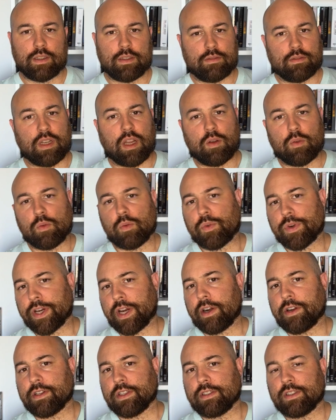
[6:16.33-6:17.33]
Now,
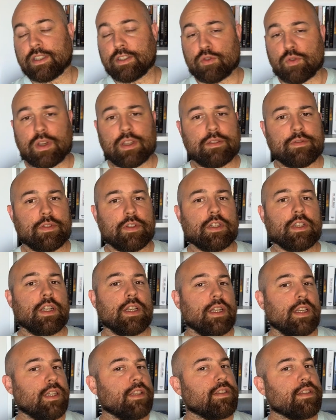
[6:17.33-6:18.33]
regarding the transfer,
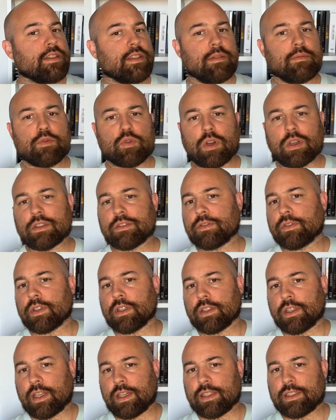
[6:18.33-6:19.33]
it's the same transfer
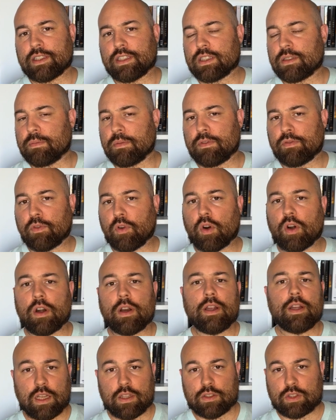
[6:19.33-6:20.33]
that existed before,
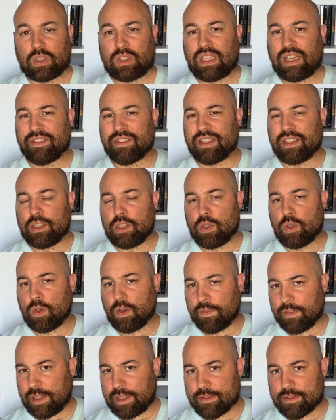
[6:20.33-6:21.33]
so nothing new
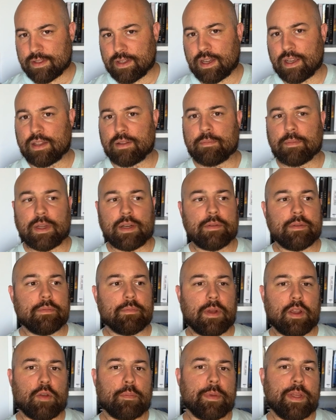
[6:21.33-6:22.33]
on that side, but in
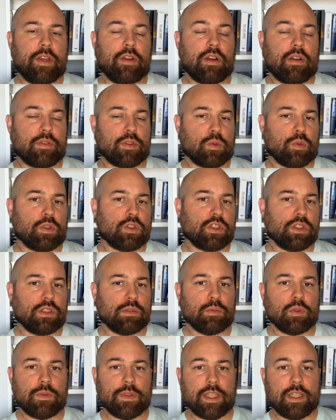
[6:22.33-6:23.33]
my opinion, after watching the
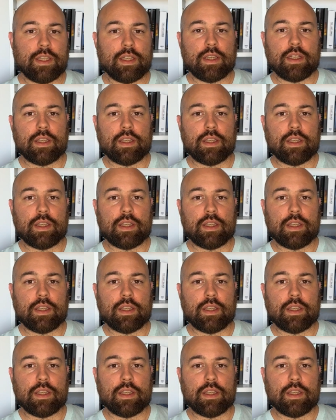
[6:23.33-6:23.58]
movie,